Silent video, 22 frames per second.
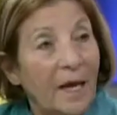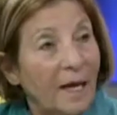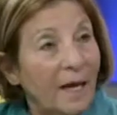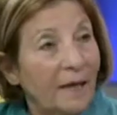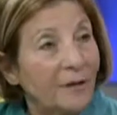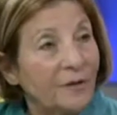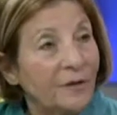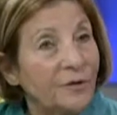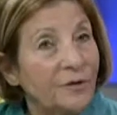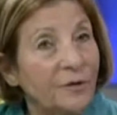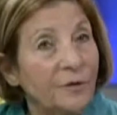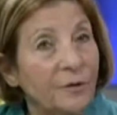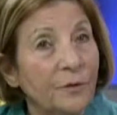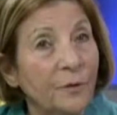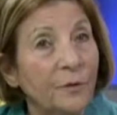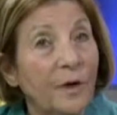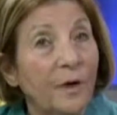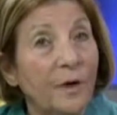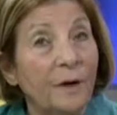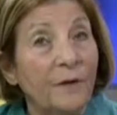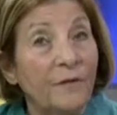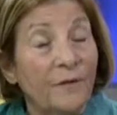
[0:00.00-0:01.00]
and
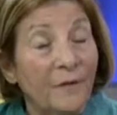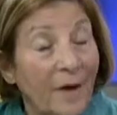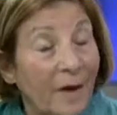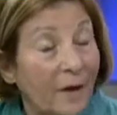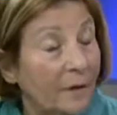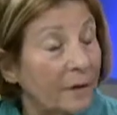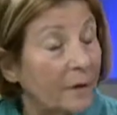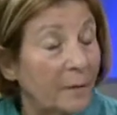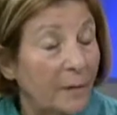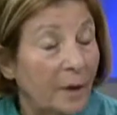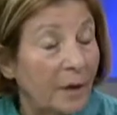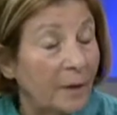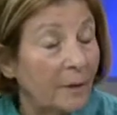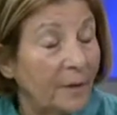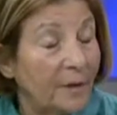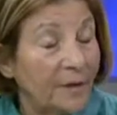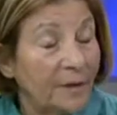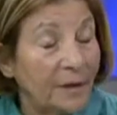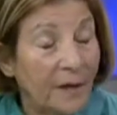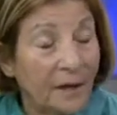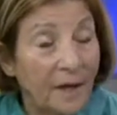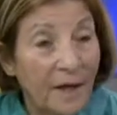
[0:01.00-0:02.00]
to evaluate
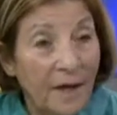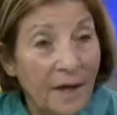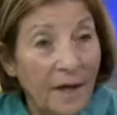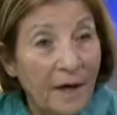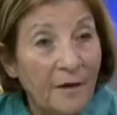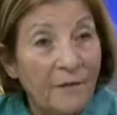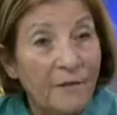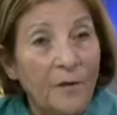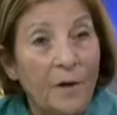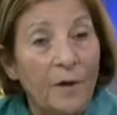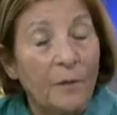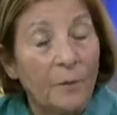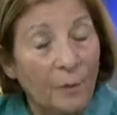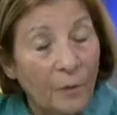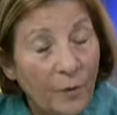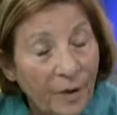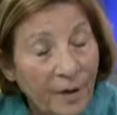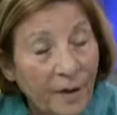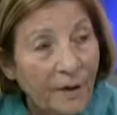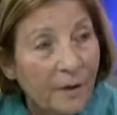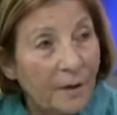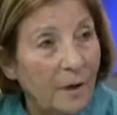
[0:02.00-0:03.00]
what they have, and
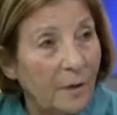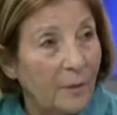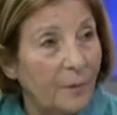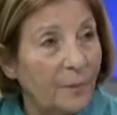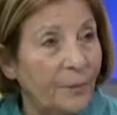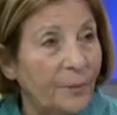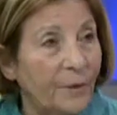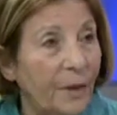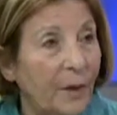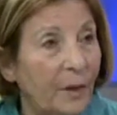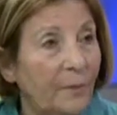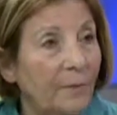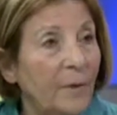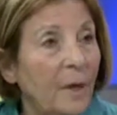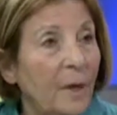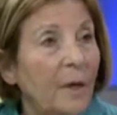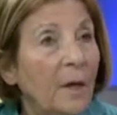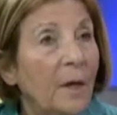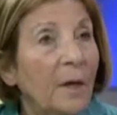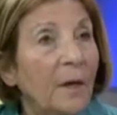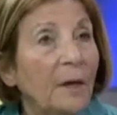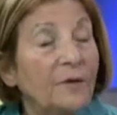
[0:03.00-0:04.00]
we can help them
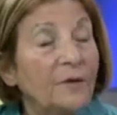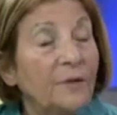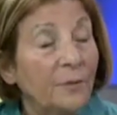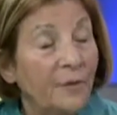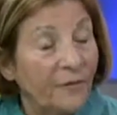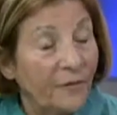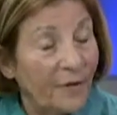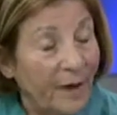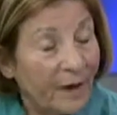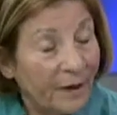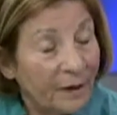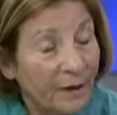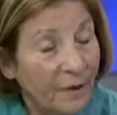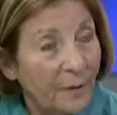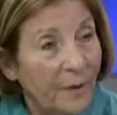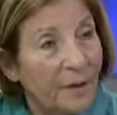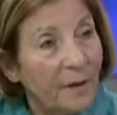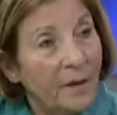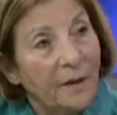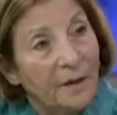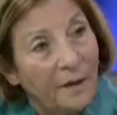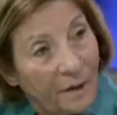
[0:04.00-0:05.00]
to
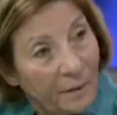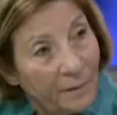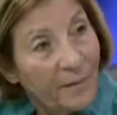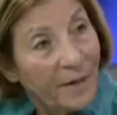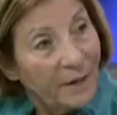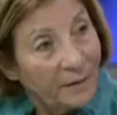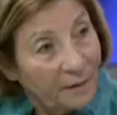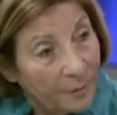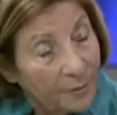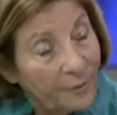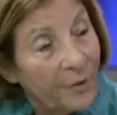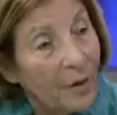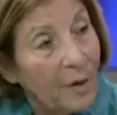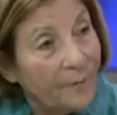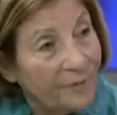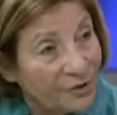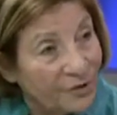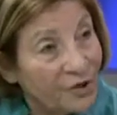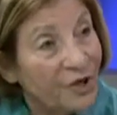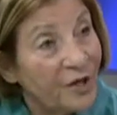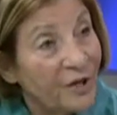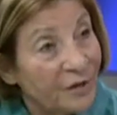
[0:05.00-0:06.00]
evaluate it and make the
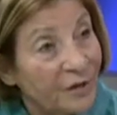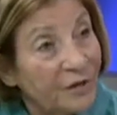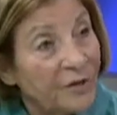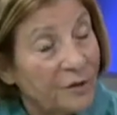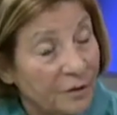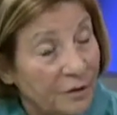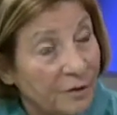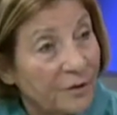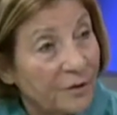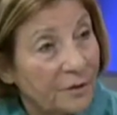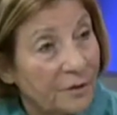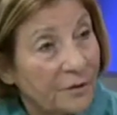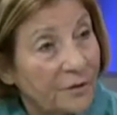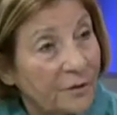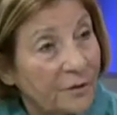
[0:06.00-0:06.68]
proper changes.